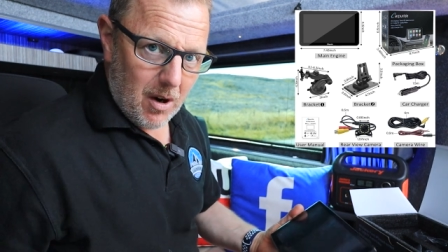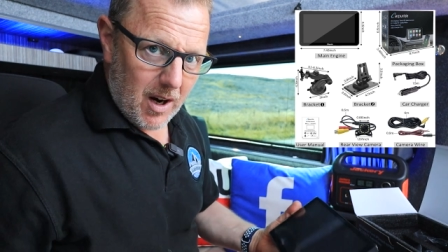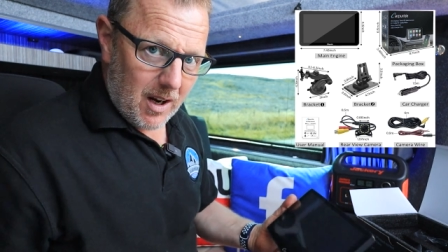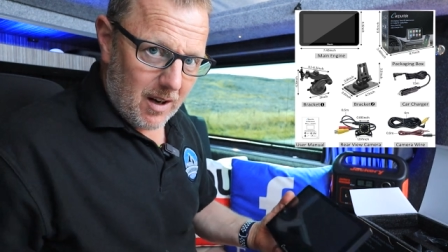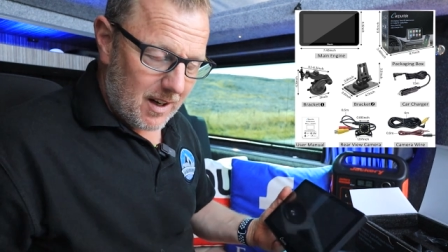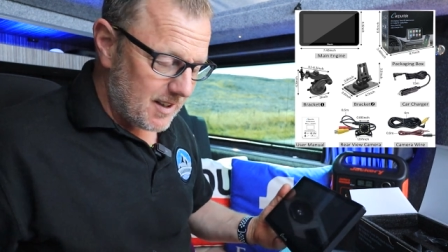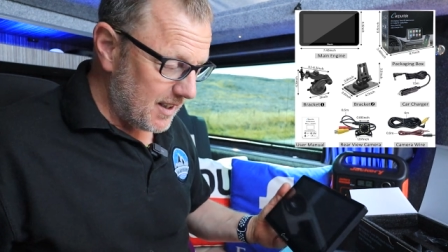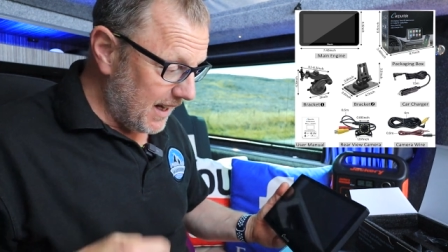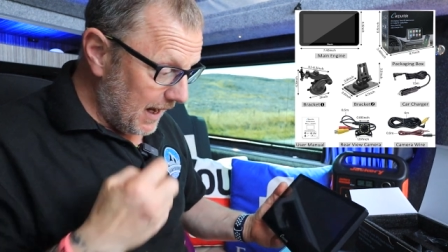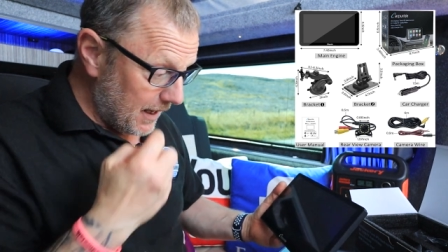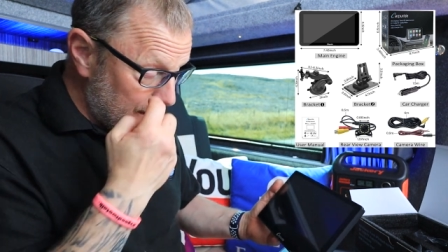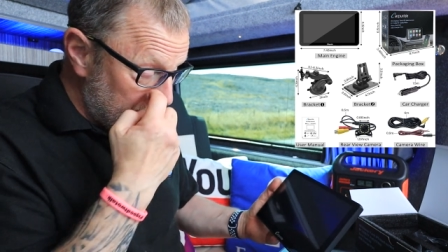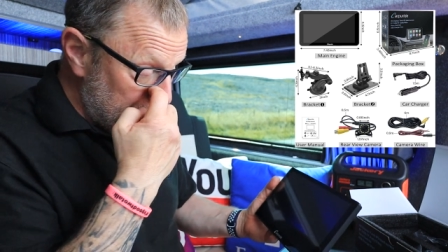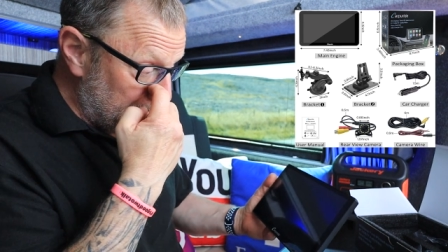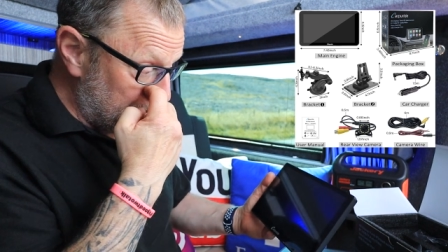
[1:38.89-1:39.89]
I like to
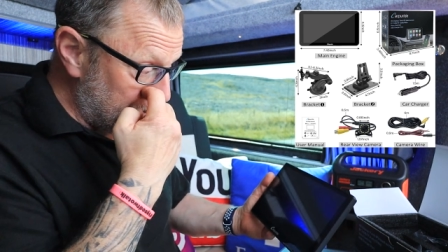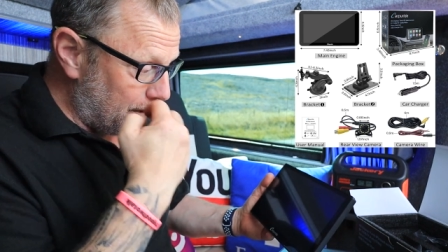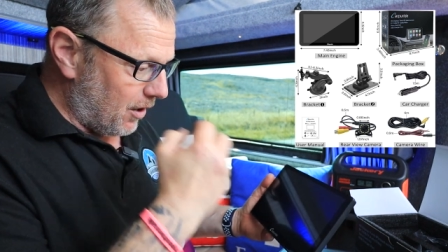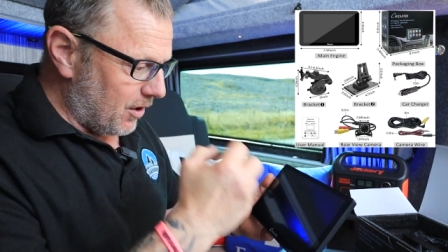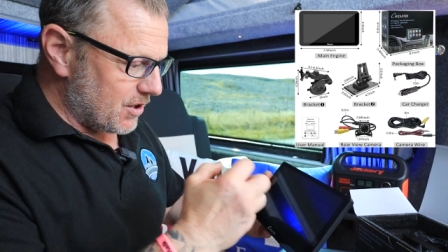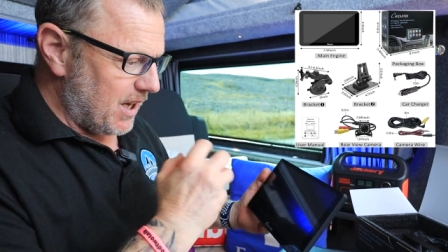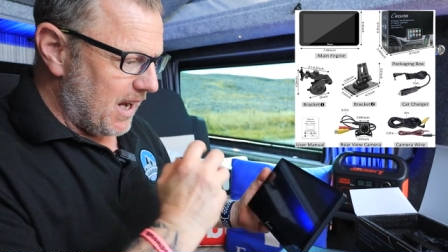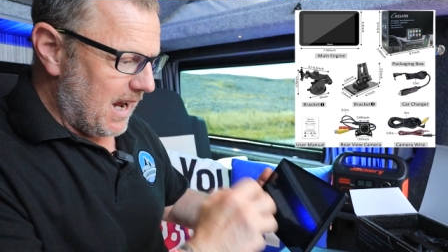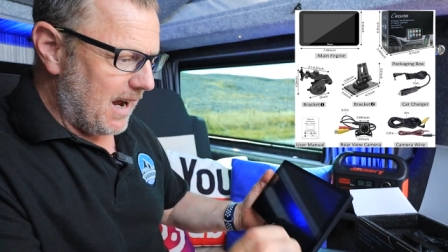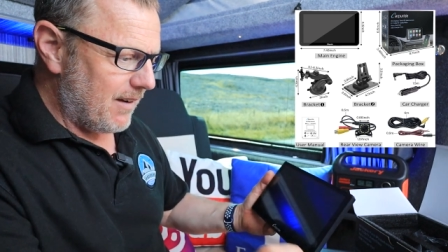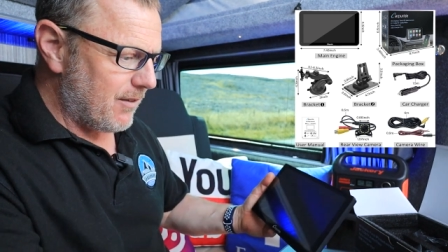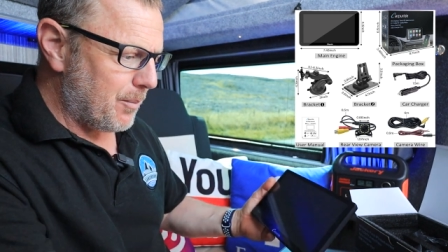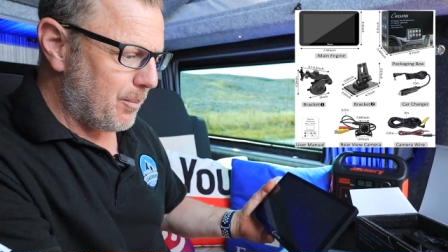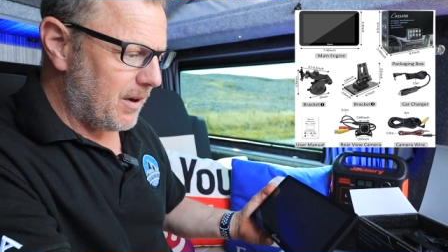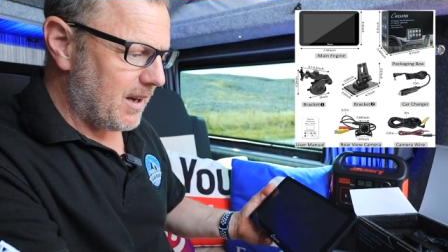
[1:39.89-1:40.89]
get them out the box,
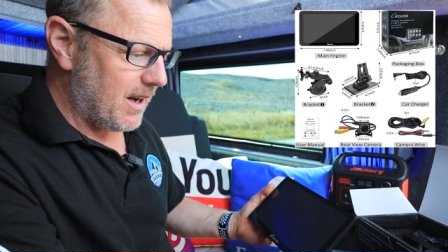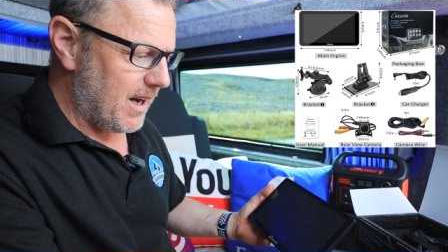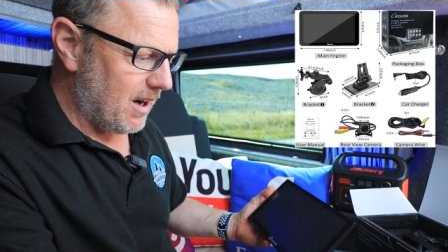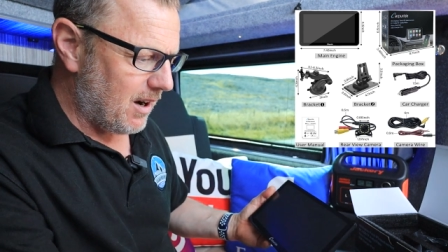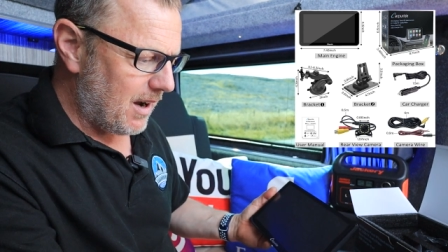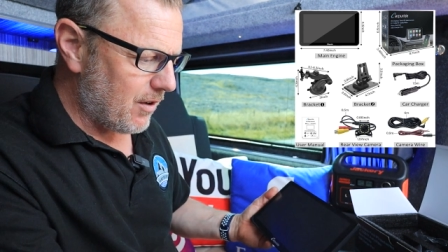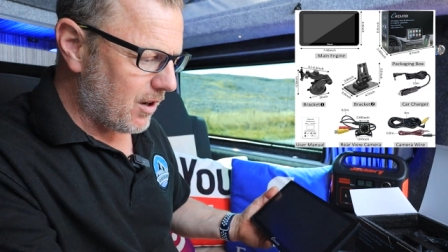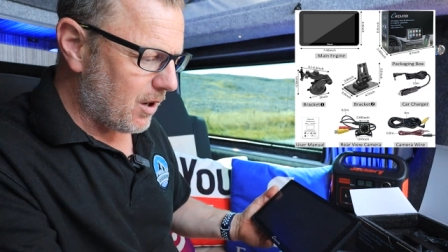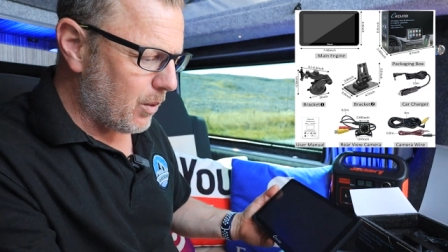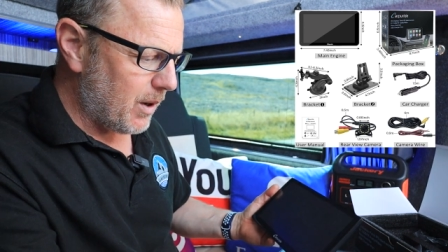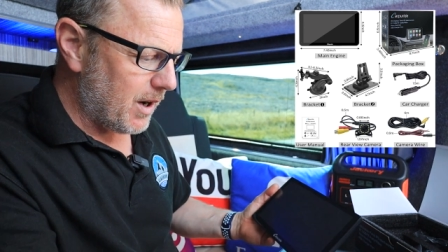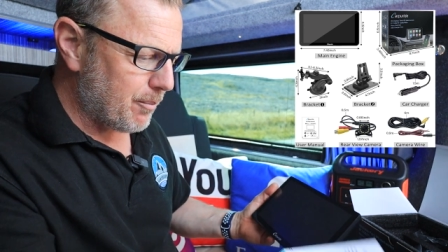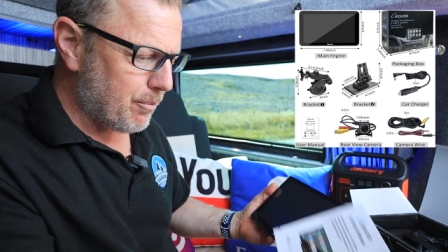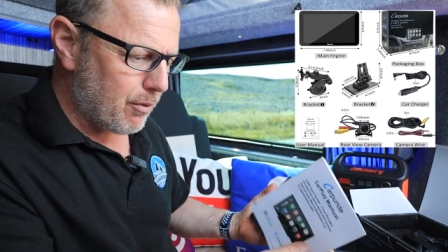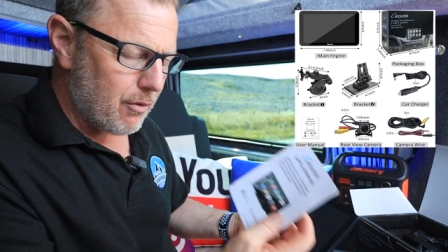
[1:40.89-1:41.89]
have a play. I have a
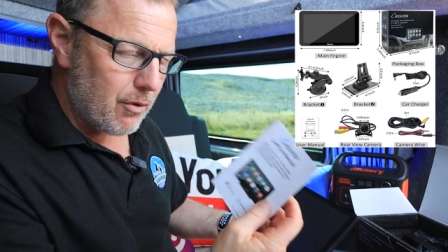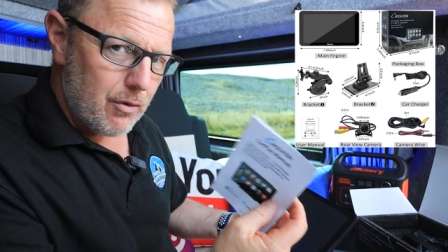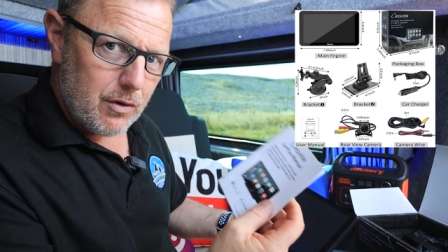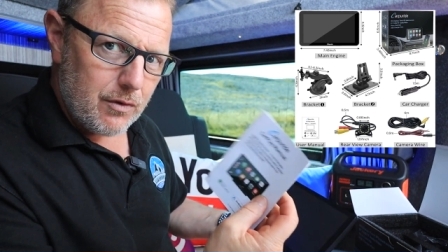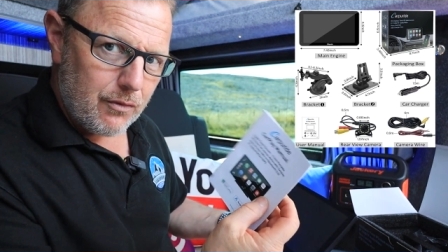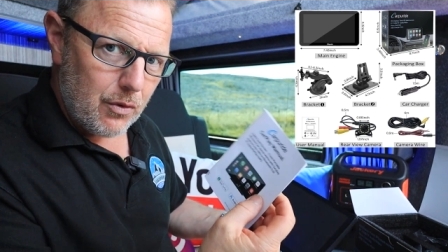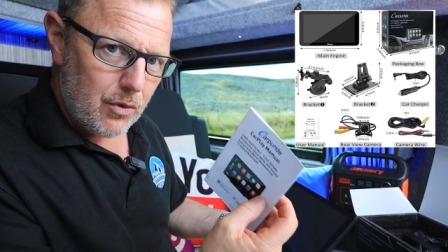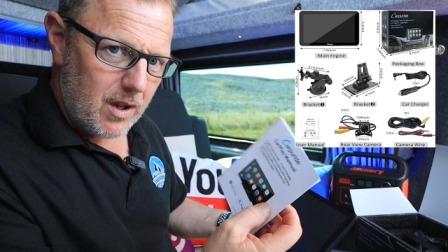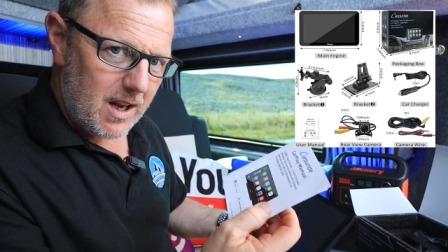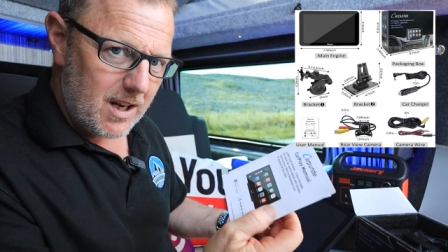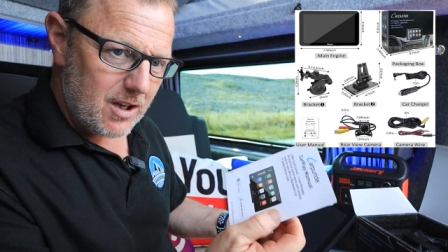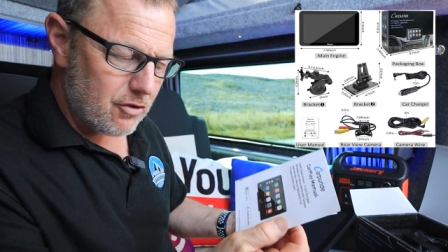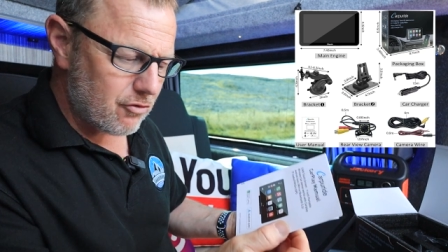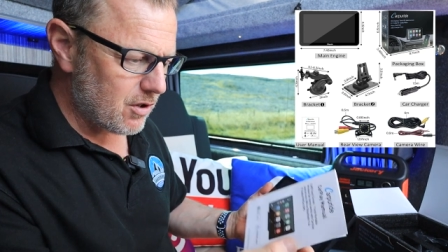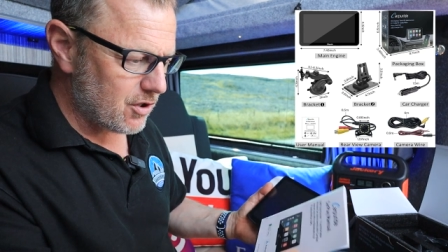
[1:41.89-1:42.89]
quick peruse through the
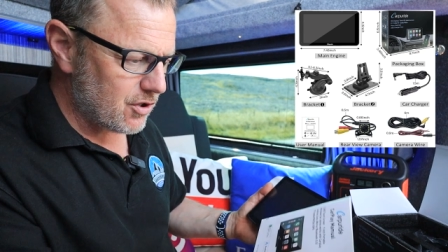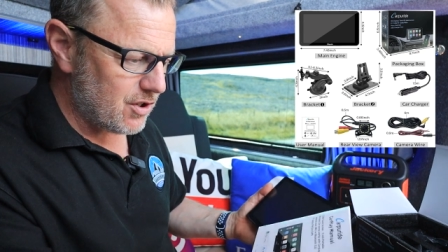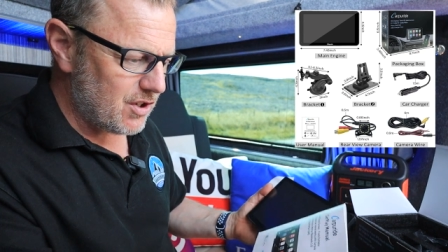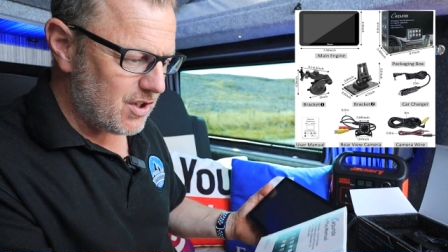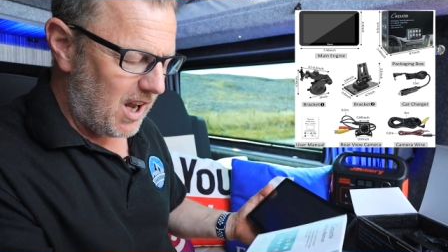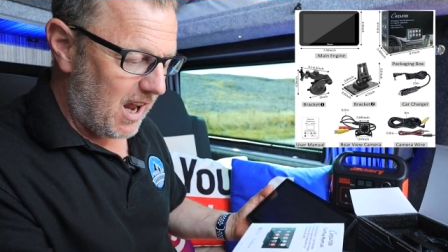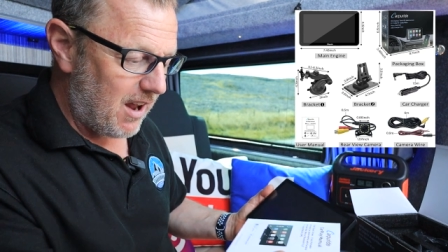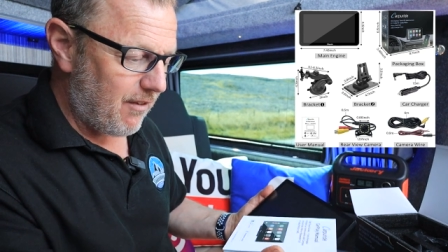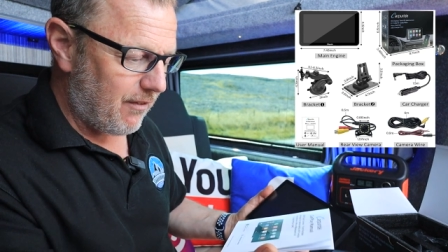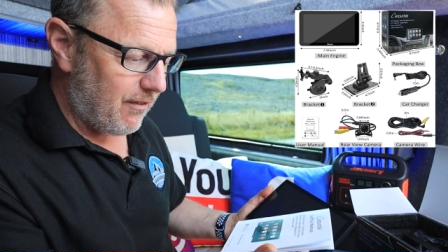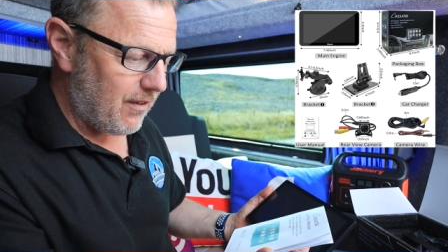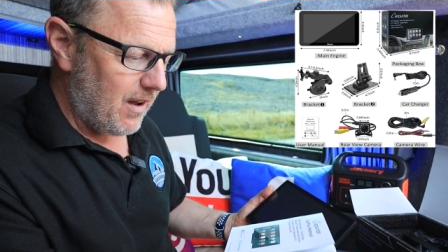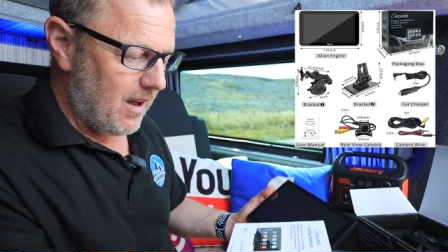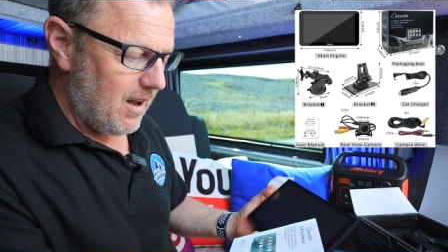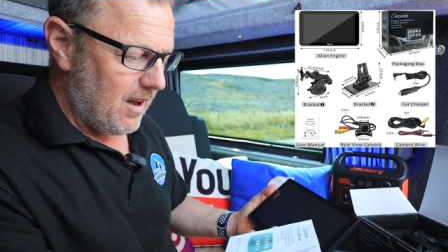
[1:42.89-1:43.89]
instructions if